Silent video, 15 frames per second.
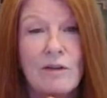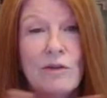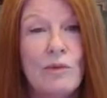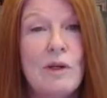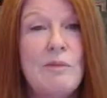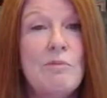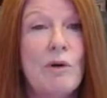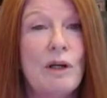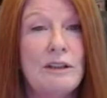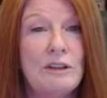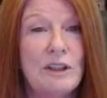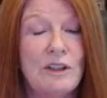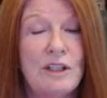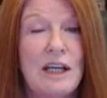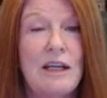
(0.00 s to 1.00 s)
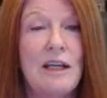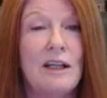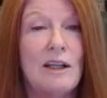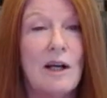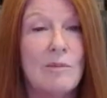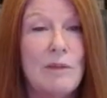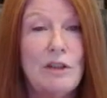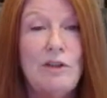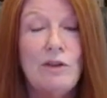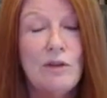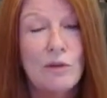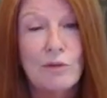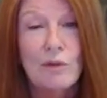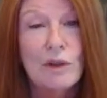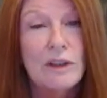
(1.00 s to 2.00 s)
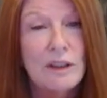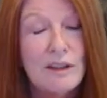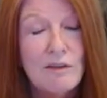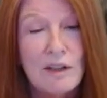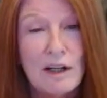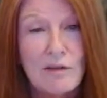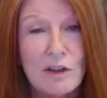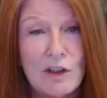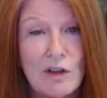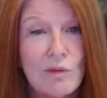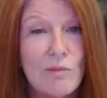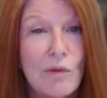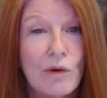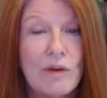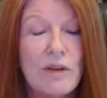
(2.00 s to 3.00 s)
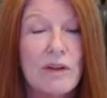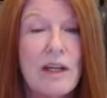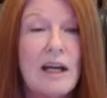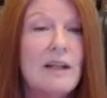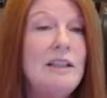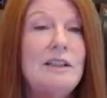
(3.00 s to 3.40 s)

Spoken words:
3 breaths a day. I mean, you don't really even have to do more than that.